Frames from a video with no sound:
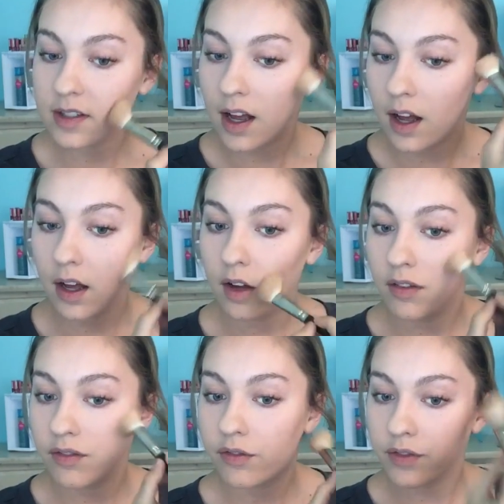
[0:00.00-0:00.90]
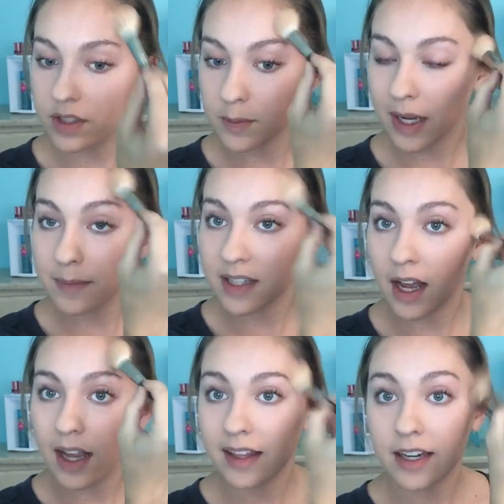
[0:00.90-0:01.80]
of, sometimes
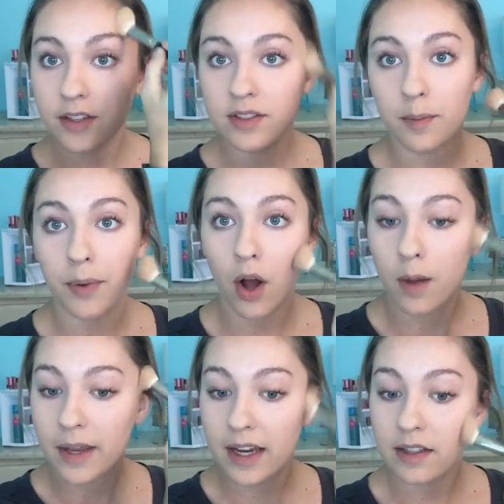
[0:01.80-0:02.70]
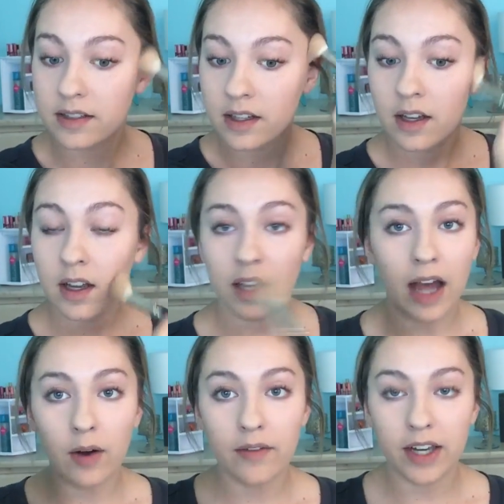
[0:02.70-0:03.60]
I like using pomades. I
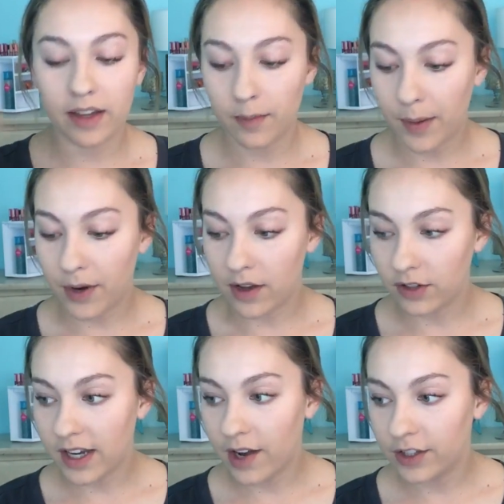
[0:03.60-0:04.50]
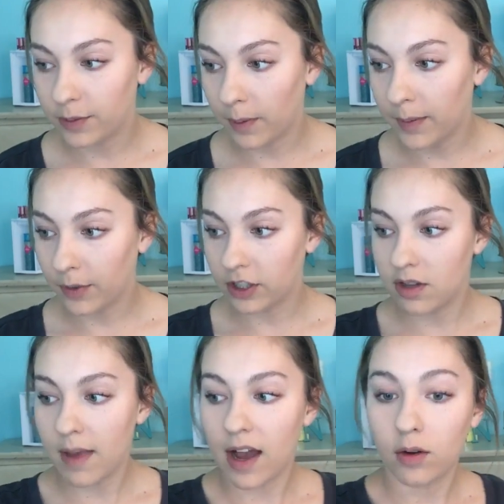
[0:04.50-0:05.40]
don't have anything on my brows right now. I should probably brush
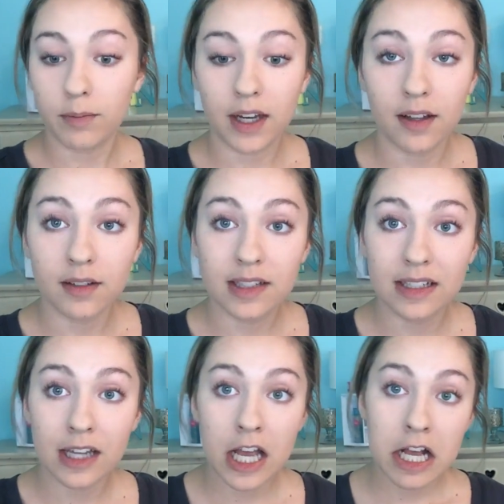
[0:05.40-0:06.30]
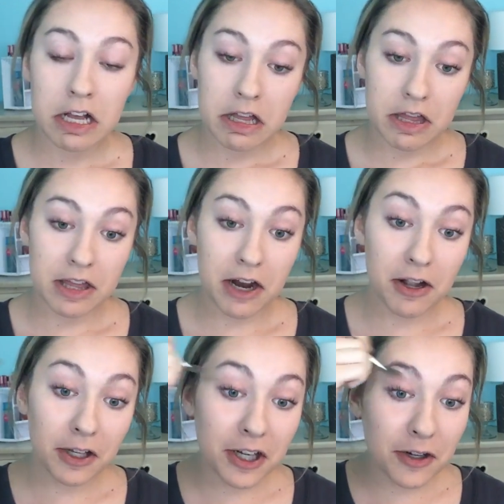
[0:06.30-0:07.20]
them out because they're
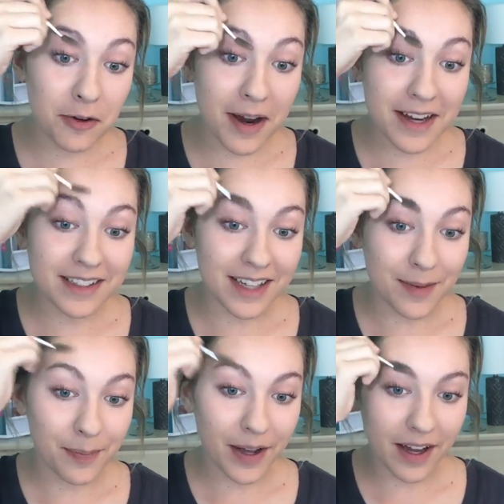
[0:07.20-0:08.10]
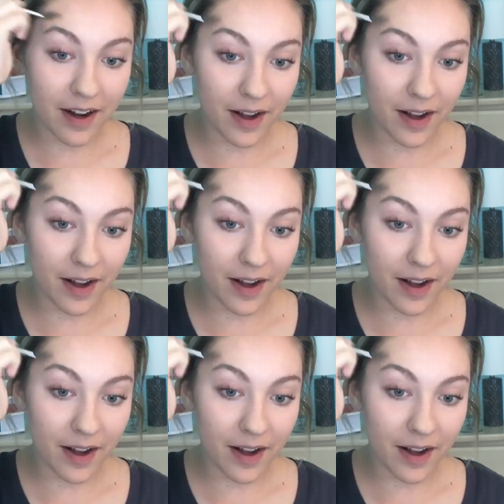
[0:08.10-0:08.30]
looking crazy. But